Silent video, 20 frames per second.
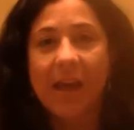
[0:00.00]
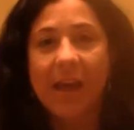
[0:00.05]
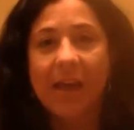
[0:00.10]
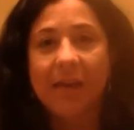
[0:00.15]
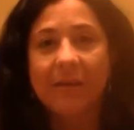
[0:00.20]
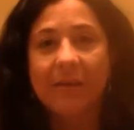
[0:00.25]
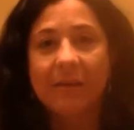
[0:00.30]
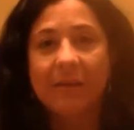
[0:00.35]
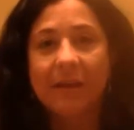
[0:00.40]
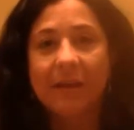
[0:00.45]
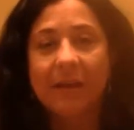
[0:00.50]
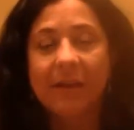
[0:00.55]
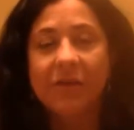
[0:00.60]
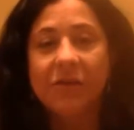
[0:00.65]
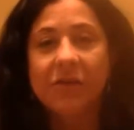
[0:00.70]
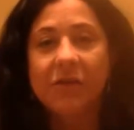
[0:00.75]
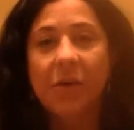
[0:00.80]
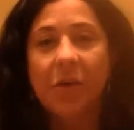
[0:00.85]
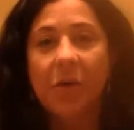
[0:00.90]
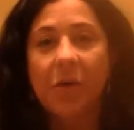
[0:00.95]
uh,
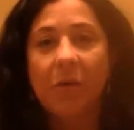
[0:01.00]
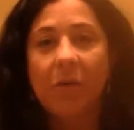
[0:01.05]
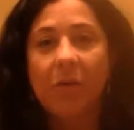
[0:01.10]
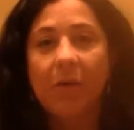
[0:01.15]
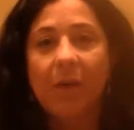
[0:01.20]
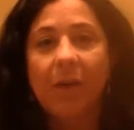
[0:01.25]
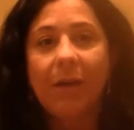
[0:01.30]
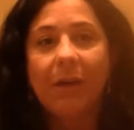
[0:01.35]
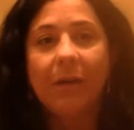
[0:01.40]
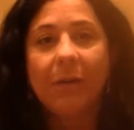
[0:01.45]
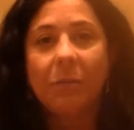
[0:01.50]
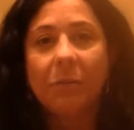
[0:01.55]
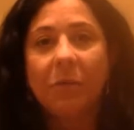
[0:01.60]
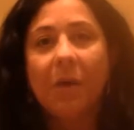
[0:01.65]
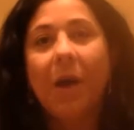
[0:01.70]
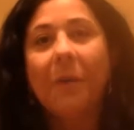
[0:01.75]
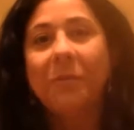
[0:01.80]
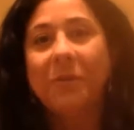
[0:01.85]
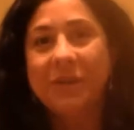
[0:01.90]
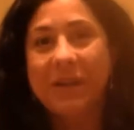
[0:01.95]
there's no
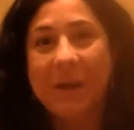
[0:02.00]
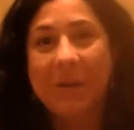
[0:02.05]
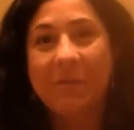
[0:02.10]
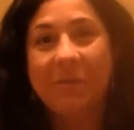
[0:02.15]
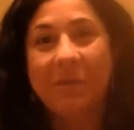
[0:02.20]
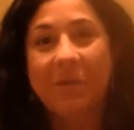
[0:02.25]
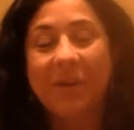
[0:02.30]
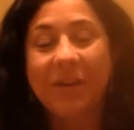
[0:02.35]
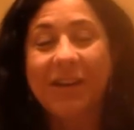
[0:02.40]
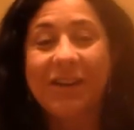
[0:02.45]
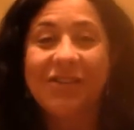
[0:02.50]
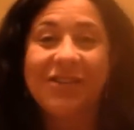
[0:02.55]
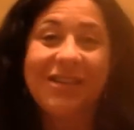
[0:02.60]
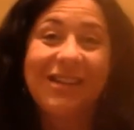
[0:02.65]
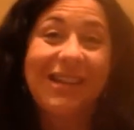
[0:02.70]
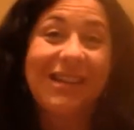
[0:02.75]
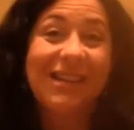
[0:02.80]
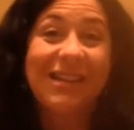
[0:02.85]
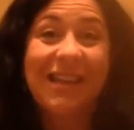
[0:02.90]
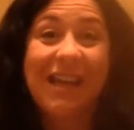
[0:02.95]
proper name for it. It's,
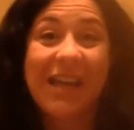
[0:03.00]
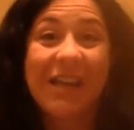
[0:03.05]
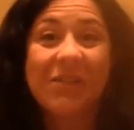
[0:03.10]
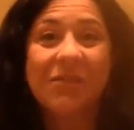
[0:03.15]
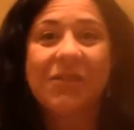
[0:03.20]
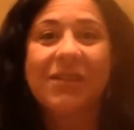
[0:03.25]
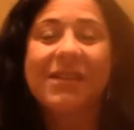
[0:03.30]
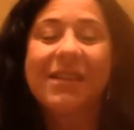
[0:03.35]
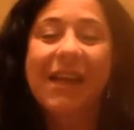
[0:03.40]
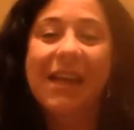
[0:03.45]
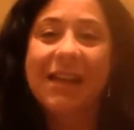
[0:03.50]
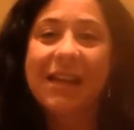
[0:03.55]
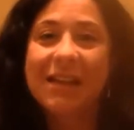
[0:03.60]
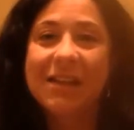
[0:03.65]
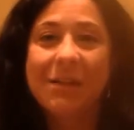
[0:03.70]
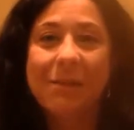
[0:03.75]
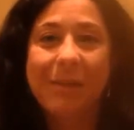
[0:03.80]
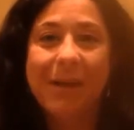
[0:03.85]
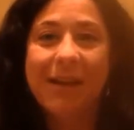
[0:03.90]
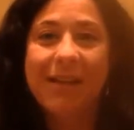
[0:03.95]
it stands for
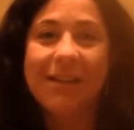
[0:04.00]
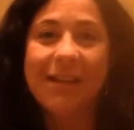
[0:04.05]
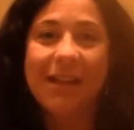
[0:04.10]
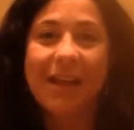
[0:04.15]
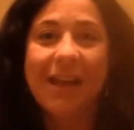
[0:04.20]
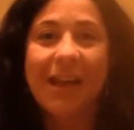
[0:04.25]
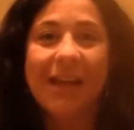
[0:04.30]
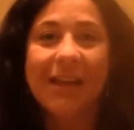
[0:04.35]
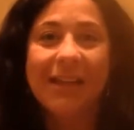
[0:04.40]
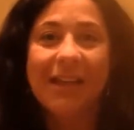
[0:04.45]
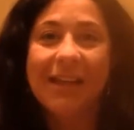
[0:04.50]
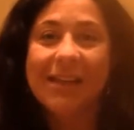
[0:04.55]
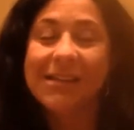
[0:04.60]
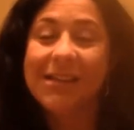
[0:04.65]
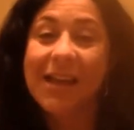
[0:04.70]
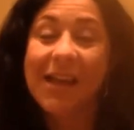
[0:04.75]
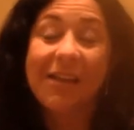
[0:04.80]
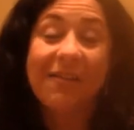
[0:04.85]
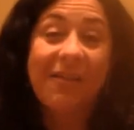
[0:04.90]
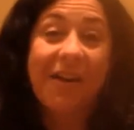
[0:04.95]
cyclin dependent kinase
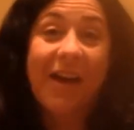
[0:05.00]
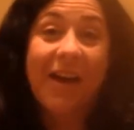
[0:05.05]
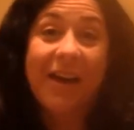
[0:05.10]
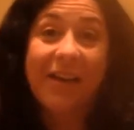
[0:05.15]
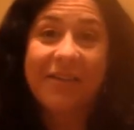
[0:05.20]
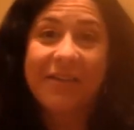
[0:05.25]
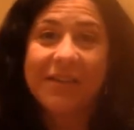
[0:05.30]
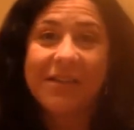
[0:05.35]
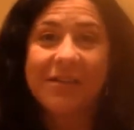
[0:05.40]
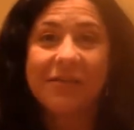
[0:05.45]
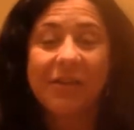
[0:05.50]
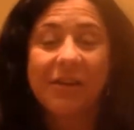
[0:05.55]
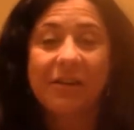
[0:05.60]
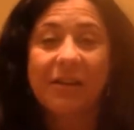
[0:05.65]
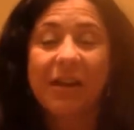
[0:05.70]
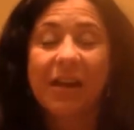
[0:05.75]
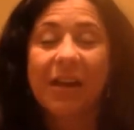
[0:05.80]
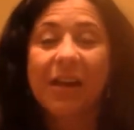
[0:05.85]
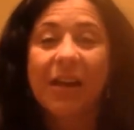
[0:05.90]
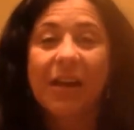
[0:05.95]
like 5. It's a
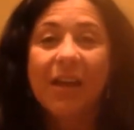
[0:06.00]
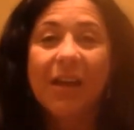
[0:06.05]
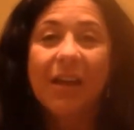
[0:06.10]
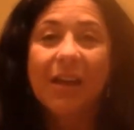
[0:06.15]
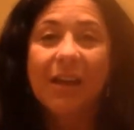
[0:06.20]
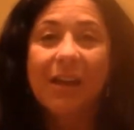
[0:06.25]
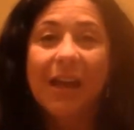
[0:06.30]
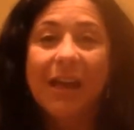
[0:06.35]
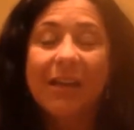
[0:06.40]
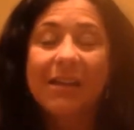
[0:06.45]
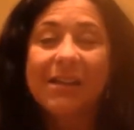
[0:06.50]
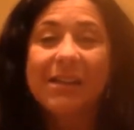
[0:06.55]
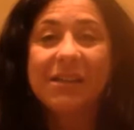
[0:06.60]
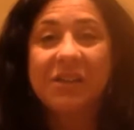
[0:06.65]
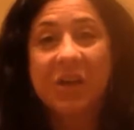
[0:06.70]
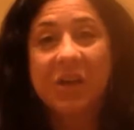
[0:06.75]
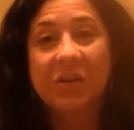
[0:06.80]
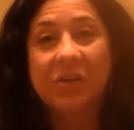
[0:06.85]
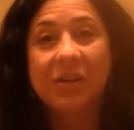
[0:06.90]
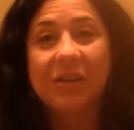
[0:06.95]
very kind of
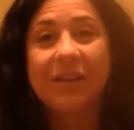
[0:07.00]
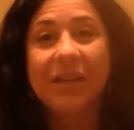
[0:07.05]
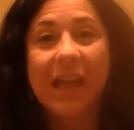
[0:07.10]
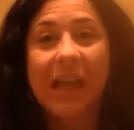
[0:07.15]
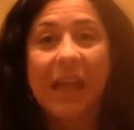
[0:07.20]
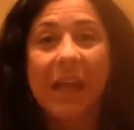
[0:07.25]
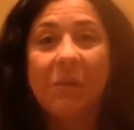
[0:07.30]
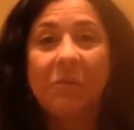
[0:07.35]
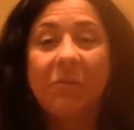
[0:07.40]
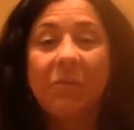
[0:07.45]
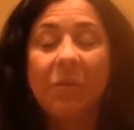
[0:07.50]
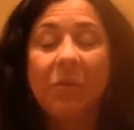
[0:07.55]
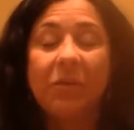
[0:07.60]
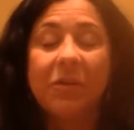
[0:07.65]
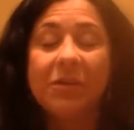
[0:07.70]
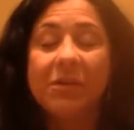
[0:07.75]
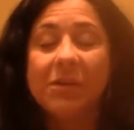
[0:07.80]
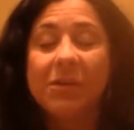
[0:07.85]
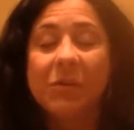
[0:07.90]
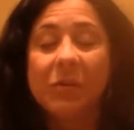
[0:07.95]
sterile name
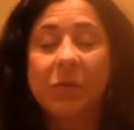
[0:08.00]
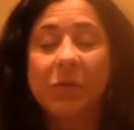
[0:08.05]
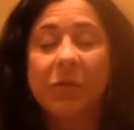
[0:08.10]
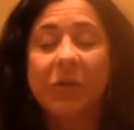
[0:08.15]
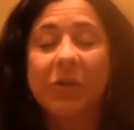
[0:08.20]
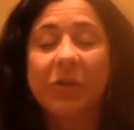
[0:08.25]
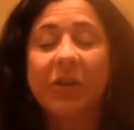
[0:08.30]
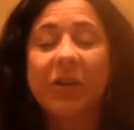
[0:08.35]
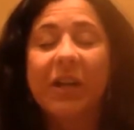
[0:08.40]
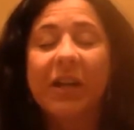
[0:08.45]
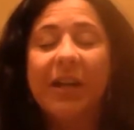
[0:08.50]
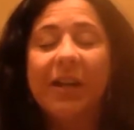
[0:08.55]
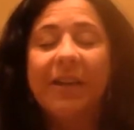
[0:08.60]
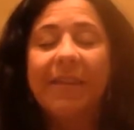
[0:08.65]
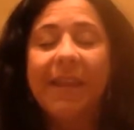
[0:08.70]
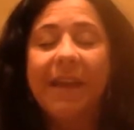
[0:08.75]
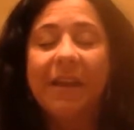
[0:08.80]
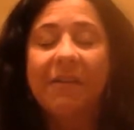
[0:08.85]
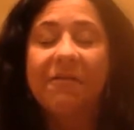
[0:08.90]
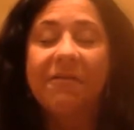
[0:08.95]
for a disorder
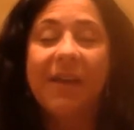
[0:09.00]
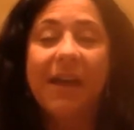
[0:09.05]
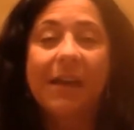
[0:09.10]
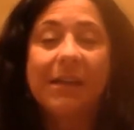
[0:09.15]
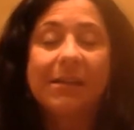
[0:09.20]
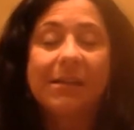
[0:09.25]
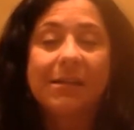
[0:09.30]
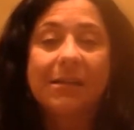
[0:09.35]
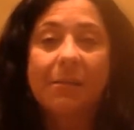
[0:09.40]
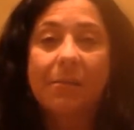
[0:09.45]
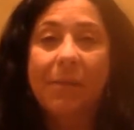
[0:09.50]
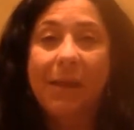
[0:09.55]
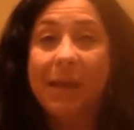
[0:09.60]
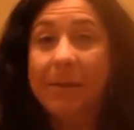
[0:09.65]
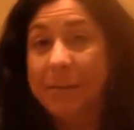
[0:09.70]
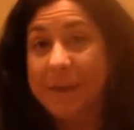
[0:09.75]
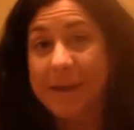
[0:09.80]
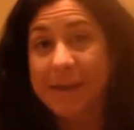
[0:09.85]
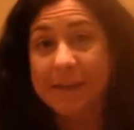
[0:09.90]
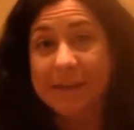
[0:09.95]
that affects
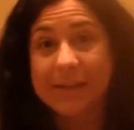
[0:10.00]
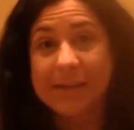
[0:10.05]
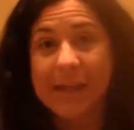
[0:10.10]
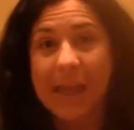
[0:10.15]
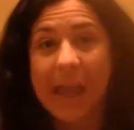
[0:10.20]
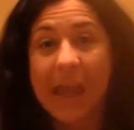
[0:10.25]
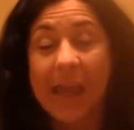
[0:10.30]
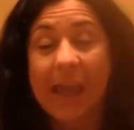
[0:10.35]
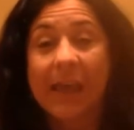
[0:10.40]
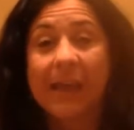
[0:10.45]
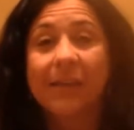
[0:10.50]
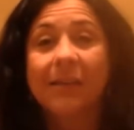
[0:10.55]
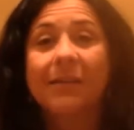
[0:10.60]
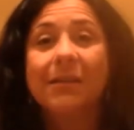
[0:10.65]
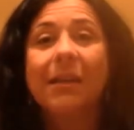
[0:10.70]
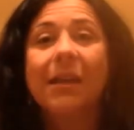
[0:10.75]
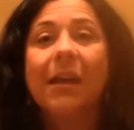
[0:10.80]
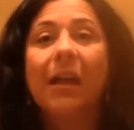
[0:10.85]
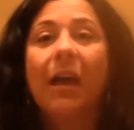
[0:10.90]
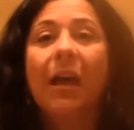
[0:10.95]
babies.
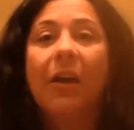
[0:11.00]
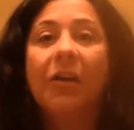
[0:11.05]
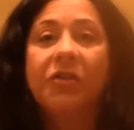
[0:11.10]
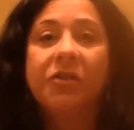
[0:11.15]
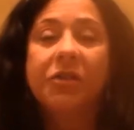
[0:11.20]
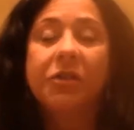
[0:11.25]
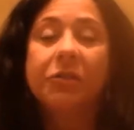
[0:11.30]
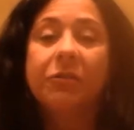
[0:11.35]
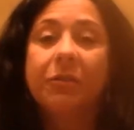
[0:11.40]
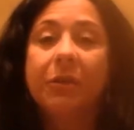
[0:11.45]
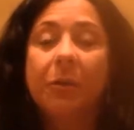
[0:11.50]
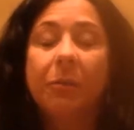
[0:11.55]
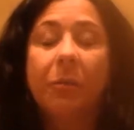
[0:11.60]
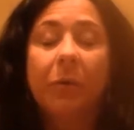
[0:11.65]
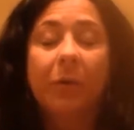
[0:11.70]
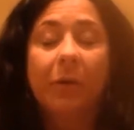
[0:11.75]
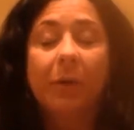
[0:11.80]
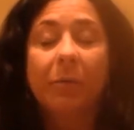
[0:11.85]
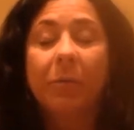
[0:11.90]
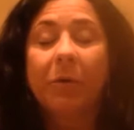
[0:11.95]
And our children are
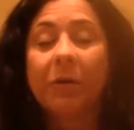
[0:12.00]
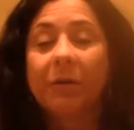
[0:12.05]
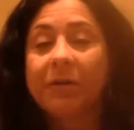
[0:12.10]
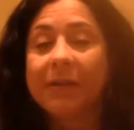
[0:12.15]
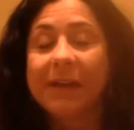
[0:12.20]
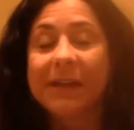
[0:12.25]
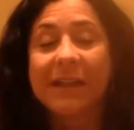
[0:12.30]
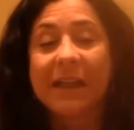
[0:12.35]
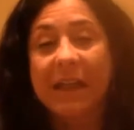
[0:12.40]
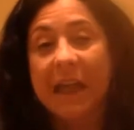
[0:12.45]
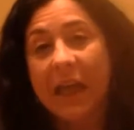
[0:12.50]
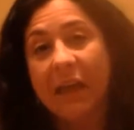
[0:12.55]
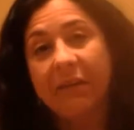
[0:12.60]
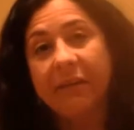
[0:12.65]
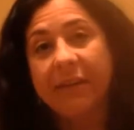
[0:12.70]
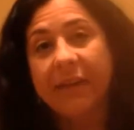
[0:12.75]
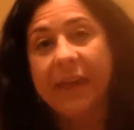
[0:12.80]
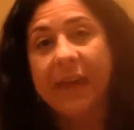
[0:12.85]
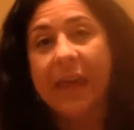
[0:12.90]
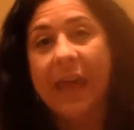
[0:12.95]
born perfect and
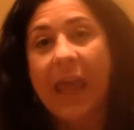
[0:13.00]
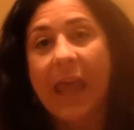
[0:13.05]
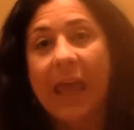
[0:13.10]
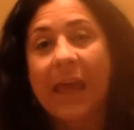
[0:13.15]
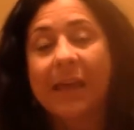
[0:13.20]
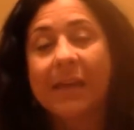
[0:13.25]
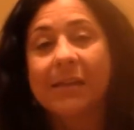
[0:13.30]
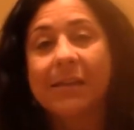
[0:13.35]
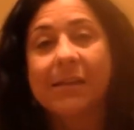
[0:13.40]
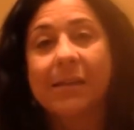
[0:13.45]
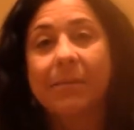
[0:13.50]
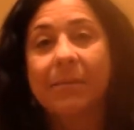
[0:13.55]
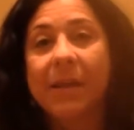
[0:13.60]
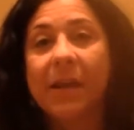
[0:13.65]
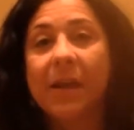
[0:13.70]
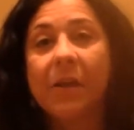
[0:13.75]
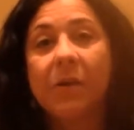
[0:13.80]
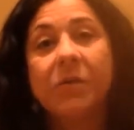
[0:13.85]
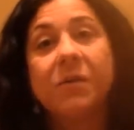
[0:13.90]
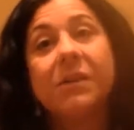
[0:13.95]
healthy, and
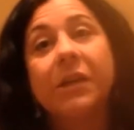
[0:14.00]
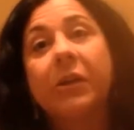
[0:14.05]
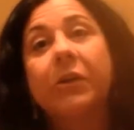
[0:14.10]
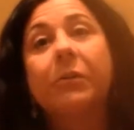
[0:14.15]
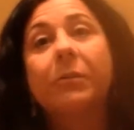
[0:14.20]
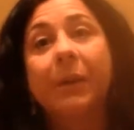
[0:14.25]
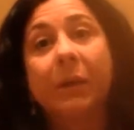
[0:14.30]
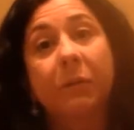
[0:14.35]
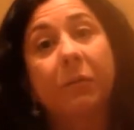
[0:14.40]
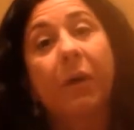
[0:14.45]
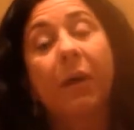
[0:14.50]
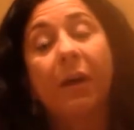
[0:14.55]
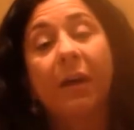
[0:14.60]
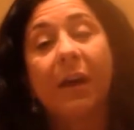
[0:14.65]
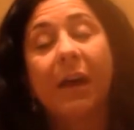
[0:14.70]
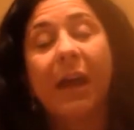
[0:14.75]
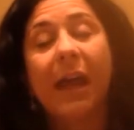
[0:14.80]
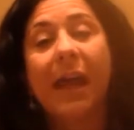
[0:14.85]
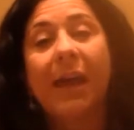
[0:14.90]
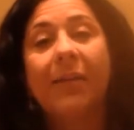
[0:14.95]
something goes terribly
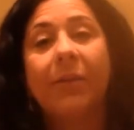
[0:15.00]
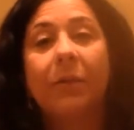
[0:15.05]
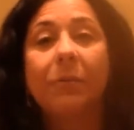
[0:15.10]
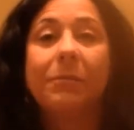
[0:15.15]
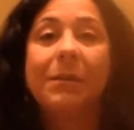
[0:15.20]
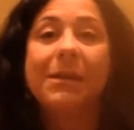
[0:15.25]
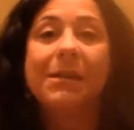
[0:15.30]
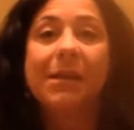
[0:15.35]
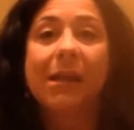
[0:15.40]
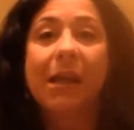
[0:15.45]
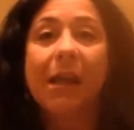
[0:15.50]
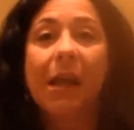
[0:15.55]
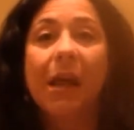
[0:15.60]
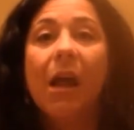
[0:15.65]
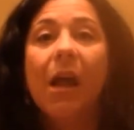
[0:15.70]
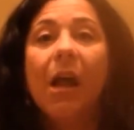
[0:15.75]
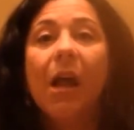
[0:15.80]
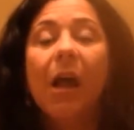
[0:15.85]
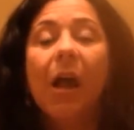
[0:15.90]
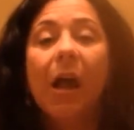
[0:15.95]
wrong. And they're
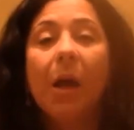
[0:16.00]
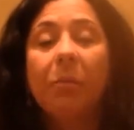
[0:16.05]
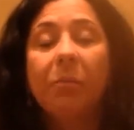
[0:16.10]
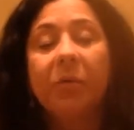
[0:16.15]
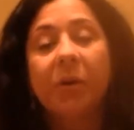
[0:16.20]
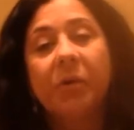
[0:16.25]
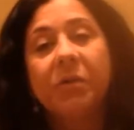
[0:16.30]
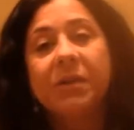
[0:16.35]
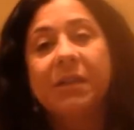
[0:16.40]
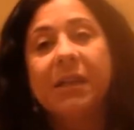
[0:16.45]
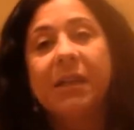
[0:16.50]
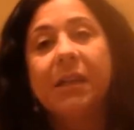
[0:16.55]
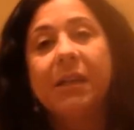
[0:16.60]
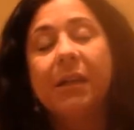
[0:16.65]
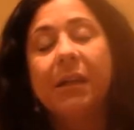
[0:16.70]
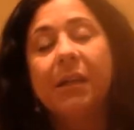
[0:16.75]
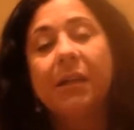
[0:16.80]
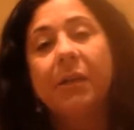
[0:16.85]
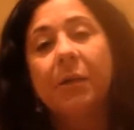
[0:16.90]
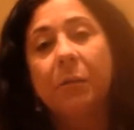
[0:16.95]
missing a
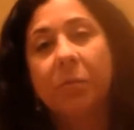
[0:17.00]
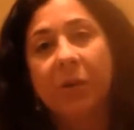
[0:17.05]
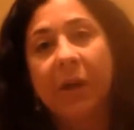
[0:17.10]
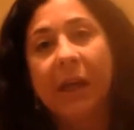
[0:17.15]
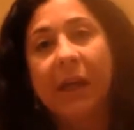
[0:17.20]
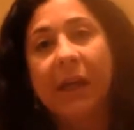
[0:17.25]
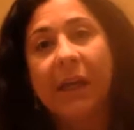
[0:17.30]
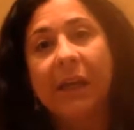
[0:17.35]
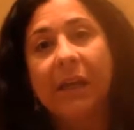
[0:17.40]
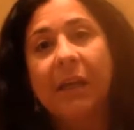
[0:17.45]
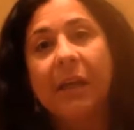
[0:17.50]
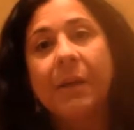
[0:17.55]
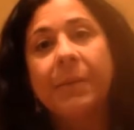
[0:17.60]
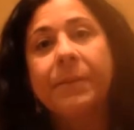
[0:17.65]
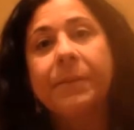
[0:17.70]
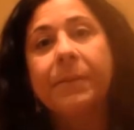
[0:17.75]
protein in their brain